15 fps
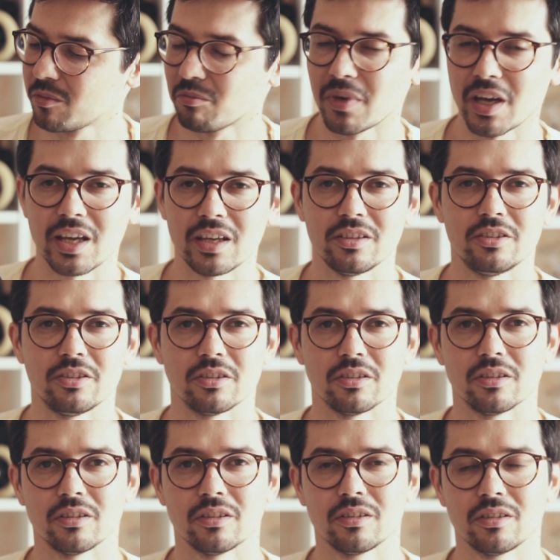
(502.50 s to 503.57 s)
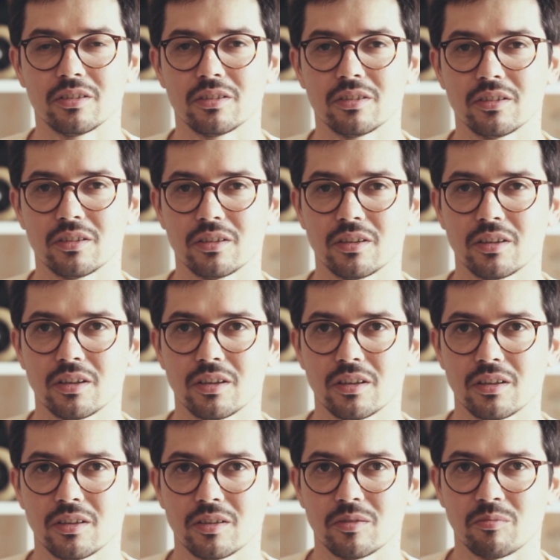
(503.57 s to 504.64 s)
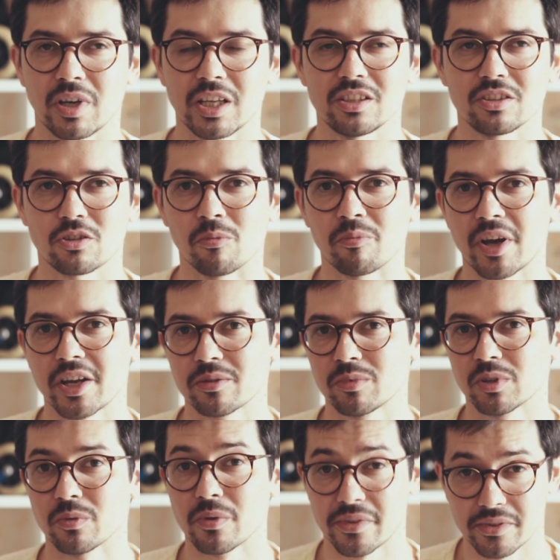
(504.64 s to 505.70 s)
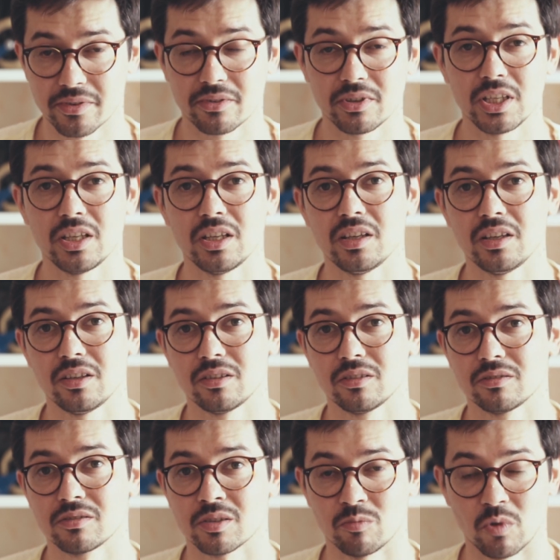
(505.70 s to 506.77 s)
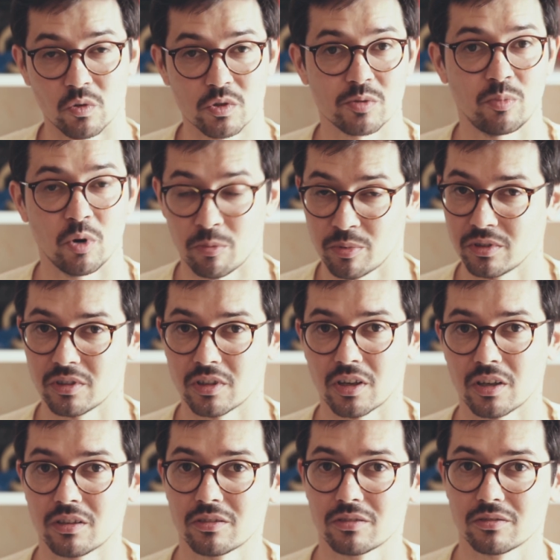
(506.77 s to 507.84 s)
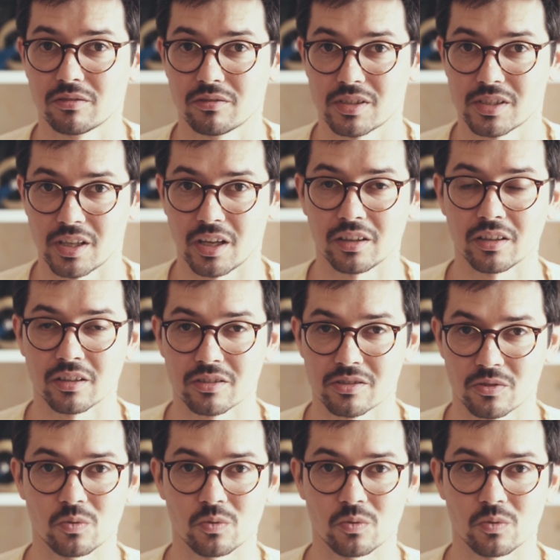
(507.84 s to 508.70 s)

made it compatible with 3 the most popular standards.